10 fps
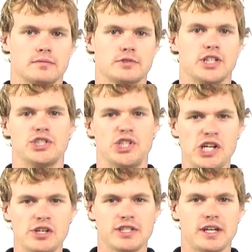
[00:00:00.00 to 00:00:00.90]
So
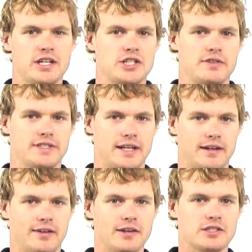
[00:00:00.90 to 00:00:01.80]
geostationary
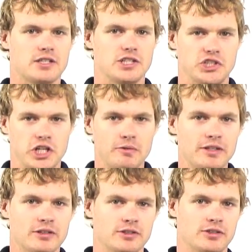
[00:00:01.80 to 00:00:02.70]
satellites are generally
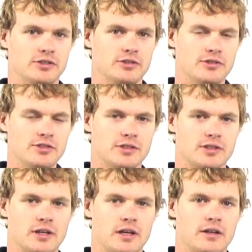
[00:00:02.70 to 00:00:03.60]
not used
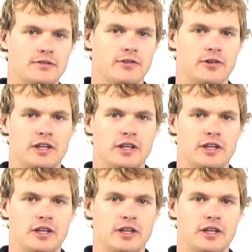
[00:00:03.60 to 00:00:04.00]
for